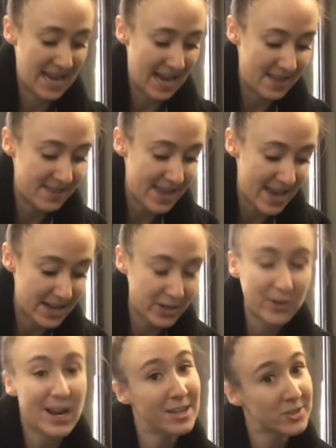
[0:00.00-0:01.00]
and then you're
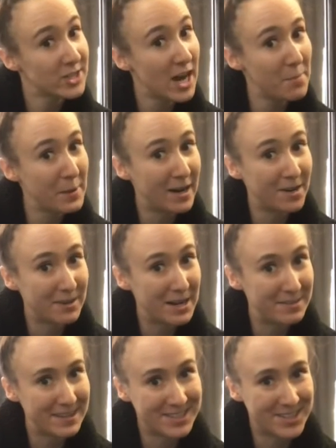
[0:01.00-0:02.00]
not stopping on
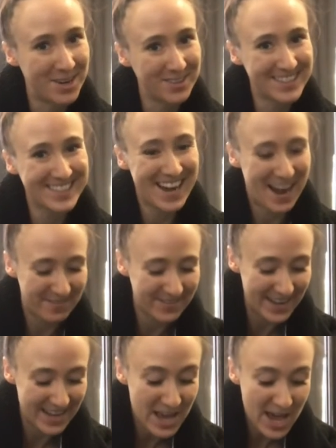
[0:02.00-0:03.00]
releve, so don't stop,
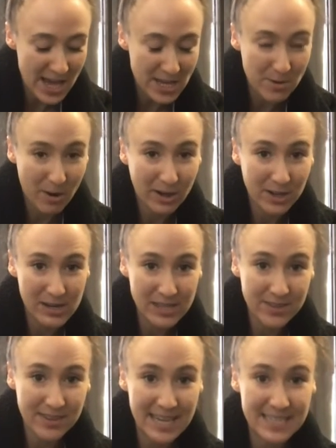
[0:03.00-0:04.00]
but you are going
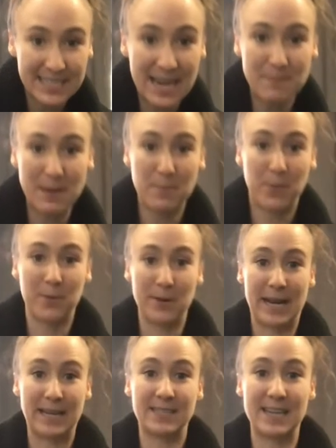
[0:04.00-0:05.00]
through that demi point,